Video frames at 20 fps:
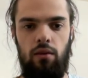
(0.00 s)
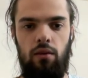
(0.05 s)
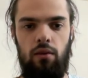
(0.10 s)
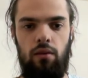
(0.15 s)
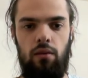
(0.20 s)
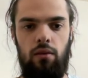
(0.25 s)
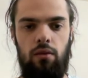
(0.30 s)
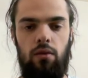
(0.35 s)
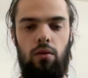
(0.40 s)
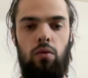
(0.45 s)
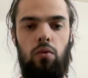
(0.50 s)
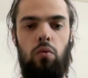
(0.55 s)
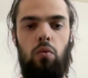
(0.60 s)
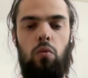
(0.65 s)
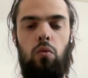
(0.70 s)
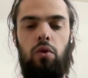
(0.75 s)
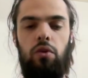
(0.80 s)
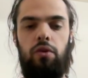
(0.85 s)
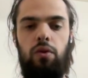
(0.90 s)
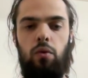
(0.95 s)
So
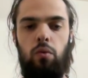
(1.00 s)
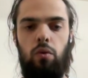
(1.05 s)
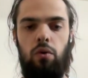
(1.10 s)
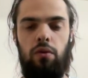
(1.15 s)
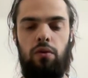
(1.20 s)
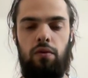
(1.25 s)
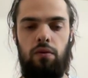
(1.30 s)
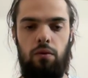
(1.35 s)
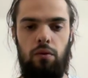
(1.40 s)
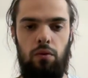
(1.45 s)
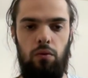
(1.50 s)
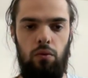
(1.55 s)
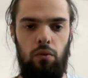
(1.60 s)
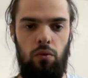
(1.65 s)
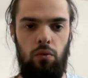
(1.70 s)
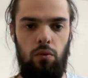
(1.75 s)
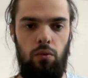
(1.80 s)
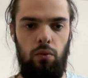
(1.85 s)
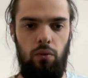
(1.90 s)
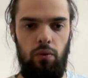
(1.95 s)
what you want to
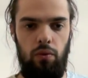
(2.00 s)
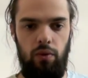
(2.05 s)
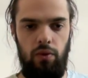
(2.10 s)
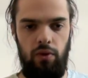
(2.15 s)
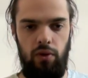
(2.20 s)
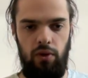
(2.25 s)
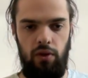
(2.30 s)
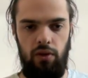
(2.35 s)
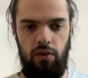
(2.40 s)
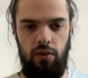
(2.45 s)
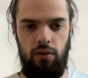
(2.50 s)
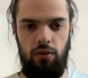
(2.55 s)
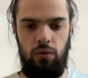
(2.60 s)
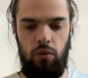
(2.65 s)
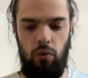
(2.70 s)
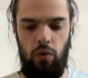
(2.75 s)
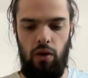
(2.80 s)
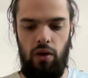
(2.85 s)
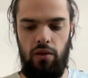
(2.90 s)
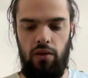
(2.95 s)
do is
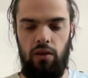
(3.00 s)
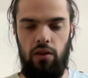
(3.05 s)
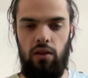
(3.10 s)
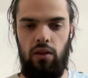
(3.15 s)
to add